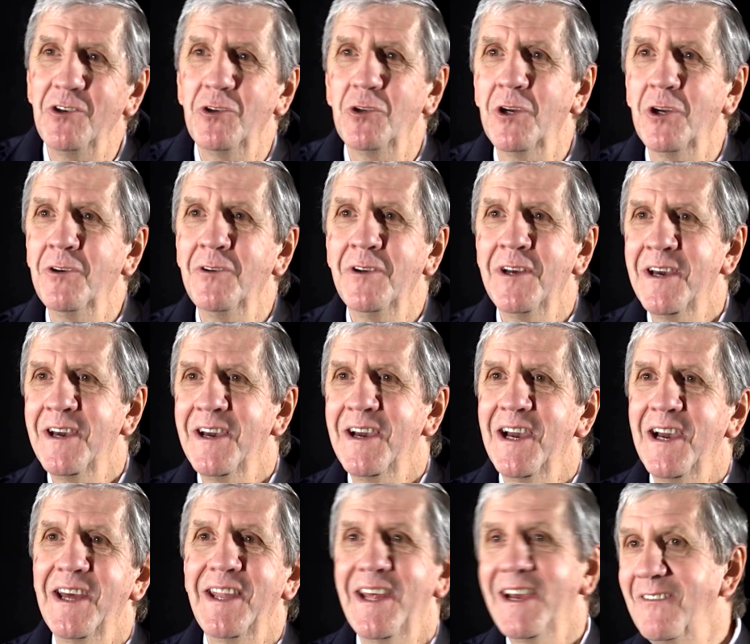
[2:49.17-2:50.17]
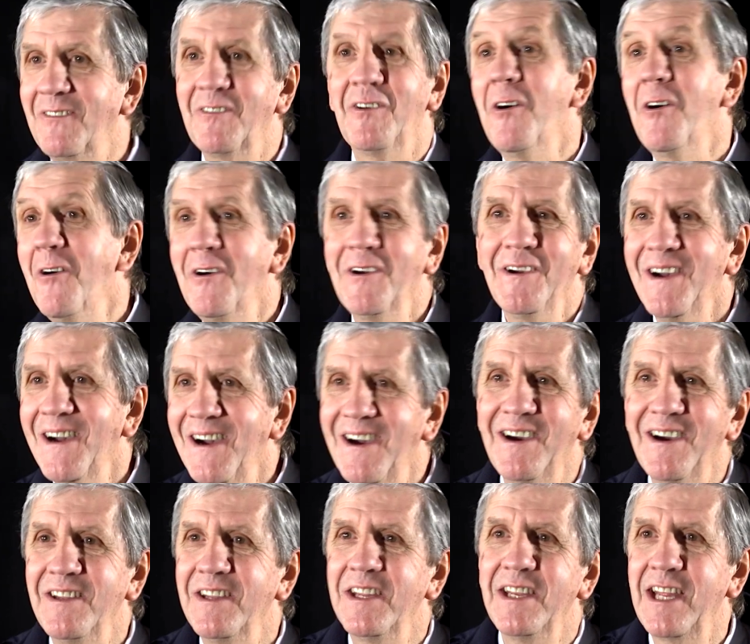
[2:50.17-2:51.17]
You know, and they, oh
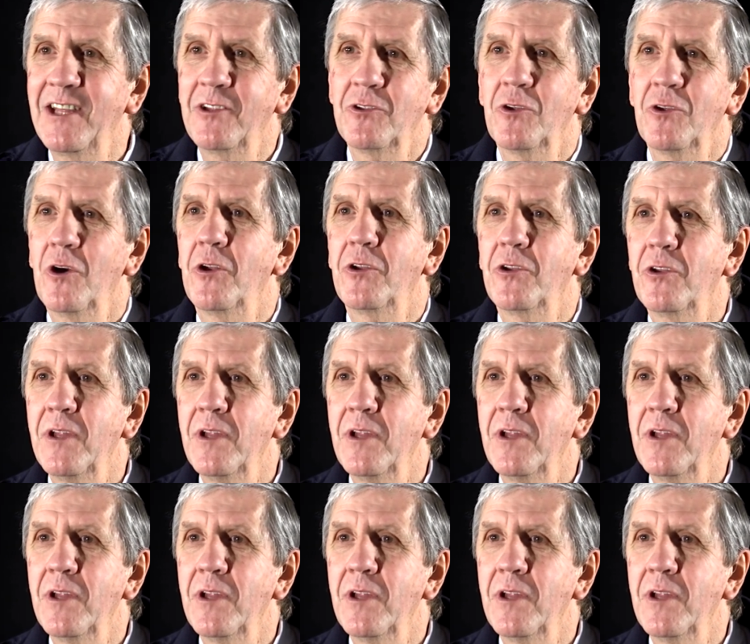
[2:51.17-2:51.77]
yeah, and then they start,